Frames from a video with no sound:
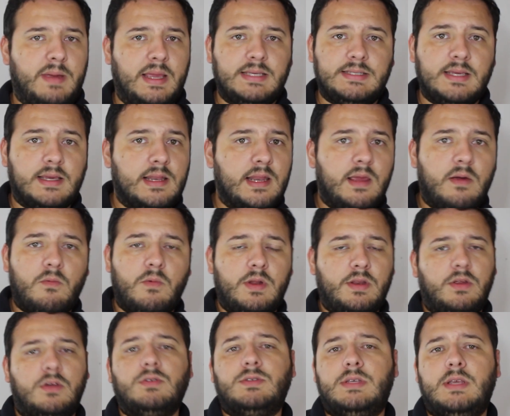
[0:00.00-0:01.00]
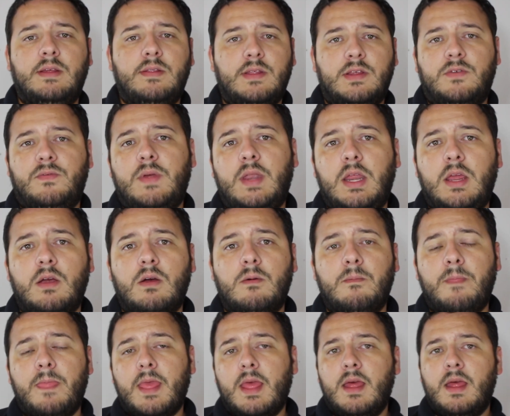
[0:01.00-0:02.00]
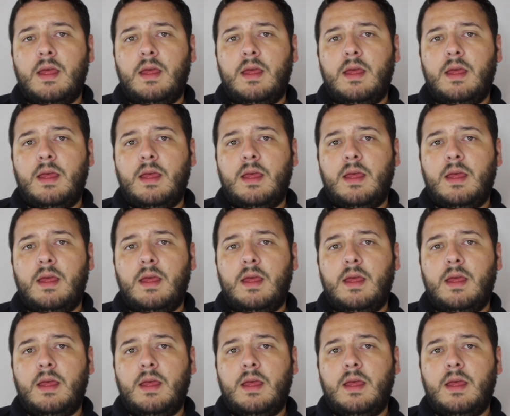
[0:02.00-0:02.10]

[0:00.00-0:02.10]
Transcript: Basically, when you see this video,